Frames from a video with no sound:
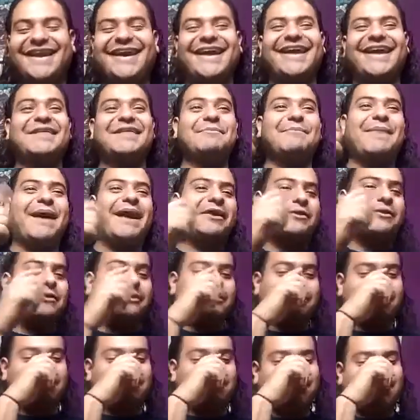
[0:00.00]
And in the back
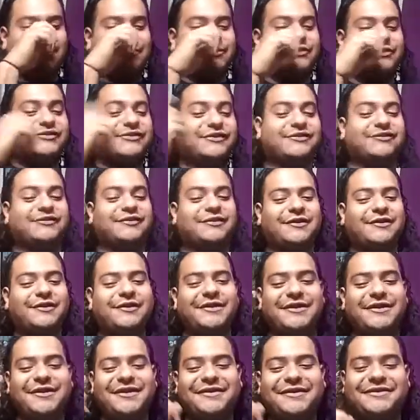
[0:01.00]
room, there was
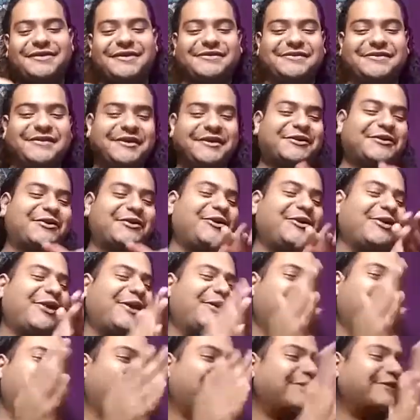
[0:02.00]
this girl
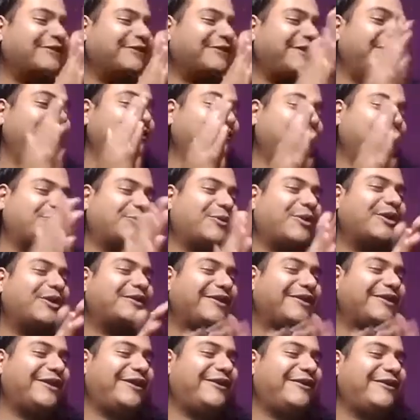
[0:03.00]
that used to
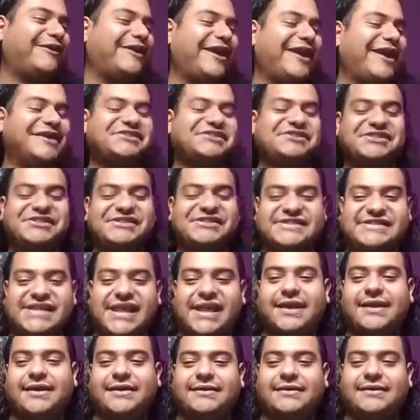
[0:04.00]
work there, and she's
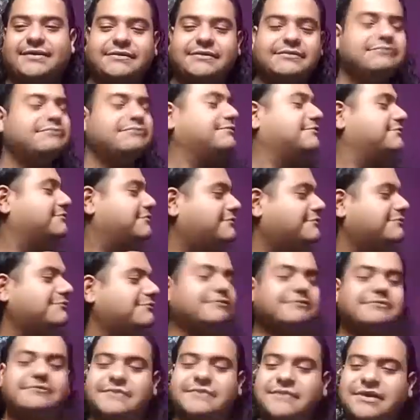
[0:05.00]
like
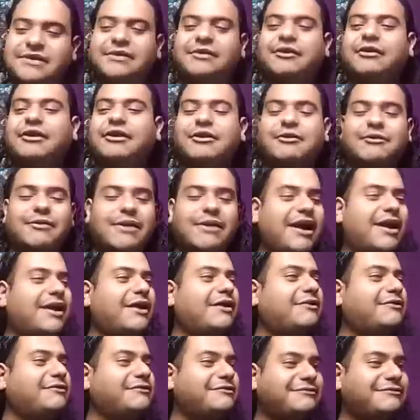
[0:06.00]
looking
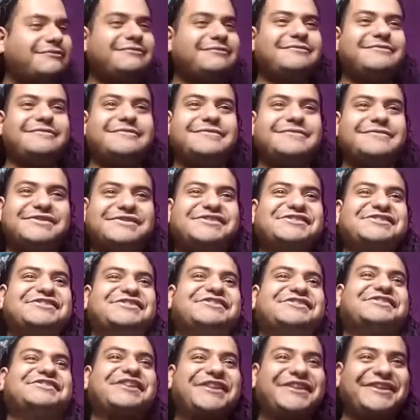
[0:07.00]
around. She's
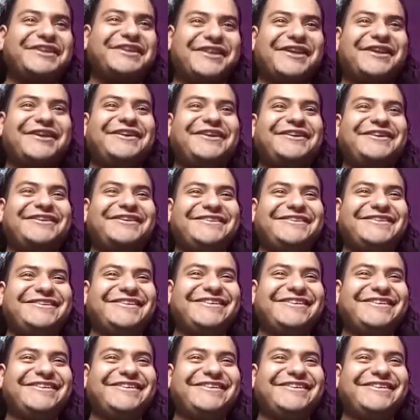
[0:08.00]
just sitting there.